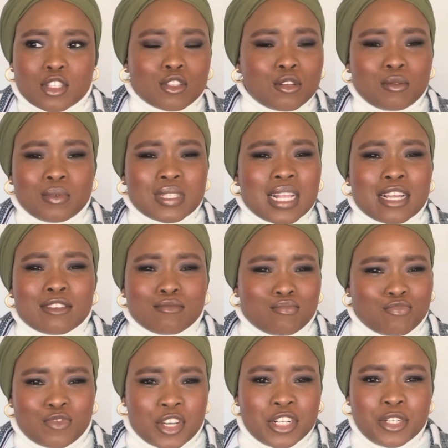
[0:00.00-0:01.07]
So it was like
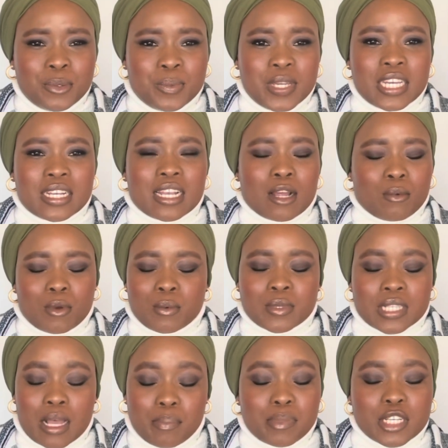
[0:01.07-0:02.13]
very weird, like what was
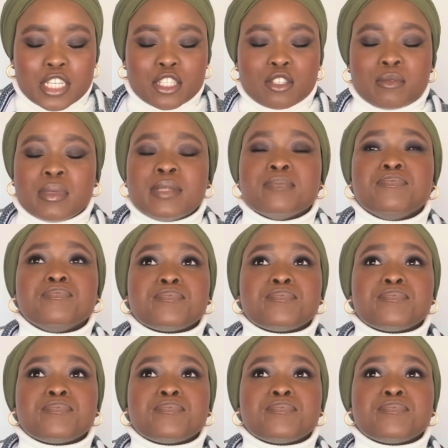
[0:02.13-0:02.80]
happening to me.